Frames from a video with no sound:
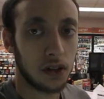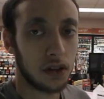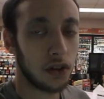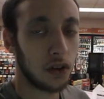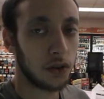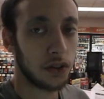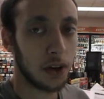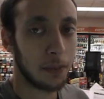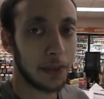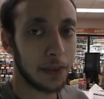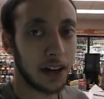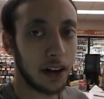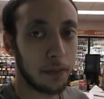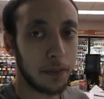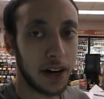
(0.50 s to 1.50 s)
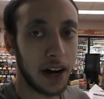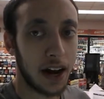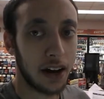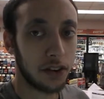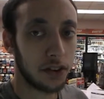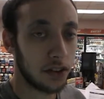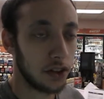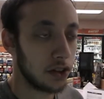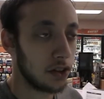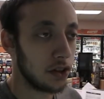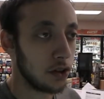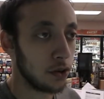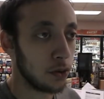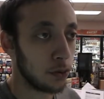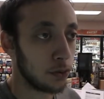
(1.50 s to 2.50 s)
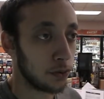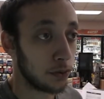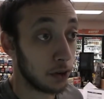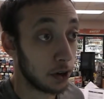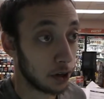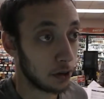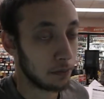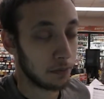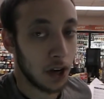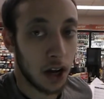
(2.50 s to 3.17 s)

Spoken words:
So something I've been asked to do for